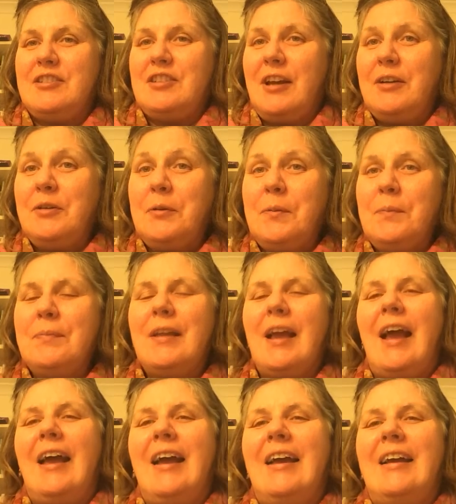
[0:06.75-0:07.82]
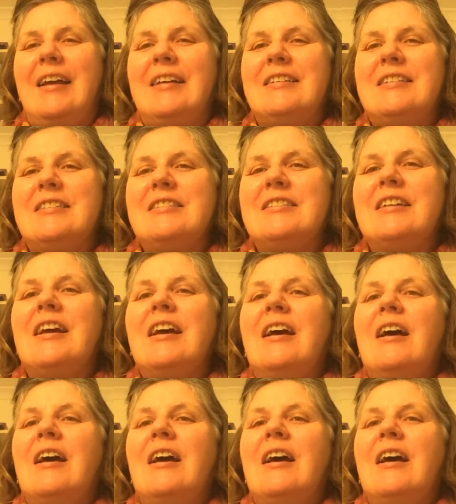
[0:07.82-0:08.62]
channel, and